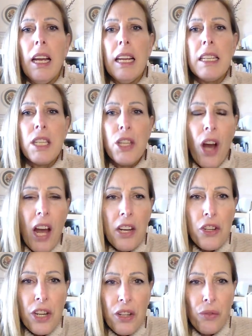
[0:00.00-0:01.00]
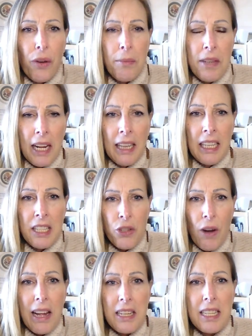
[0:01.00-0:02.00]
It's not just from daily
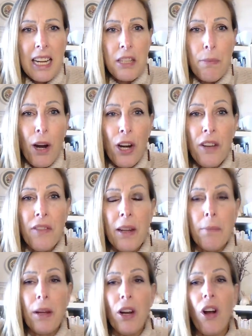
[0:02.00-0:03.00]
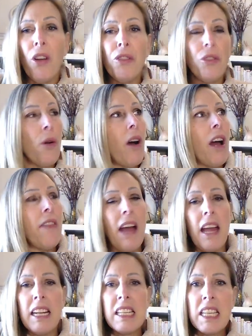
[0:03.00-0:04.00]
stress, that's part of it, but also on
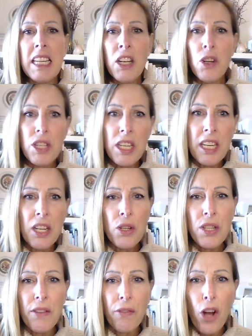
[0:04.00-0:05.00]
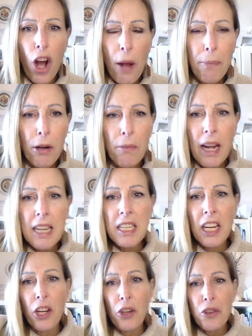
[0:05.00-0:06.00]
that, it's years and years of
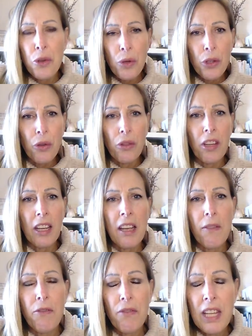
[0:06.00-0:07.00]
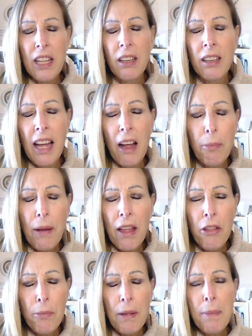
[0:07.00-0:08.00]
compromising your truth to help
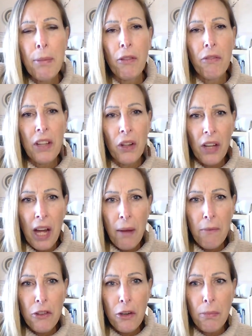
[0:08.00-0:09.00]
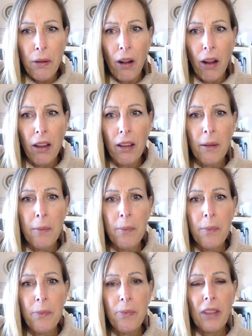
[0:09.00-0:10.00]
other people feel comfortable.
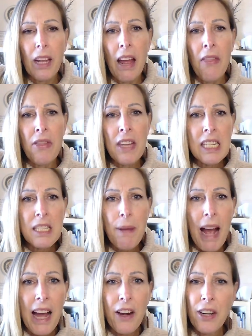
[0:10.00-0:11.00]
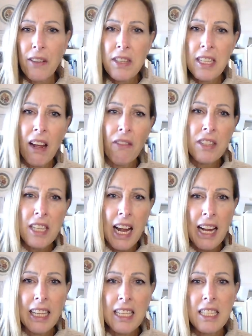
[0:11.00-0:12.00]
And this pattern of
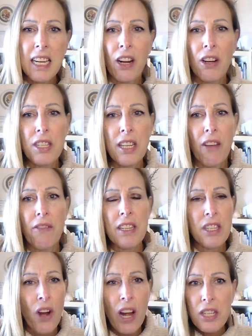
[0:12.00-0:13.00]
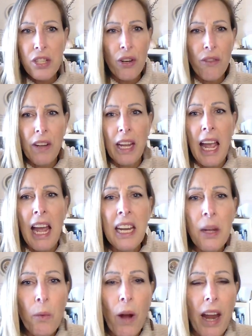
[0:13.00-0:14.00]
self-silencing yourself is not serving
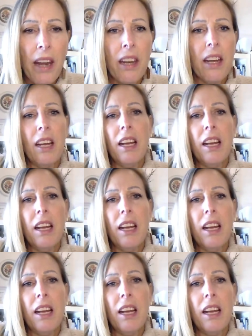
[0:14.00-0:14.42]
anyone,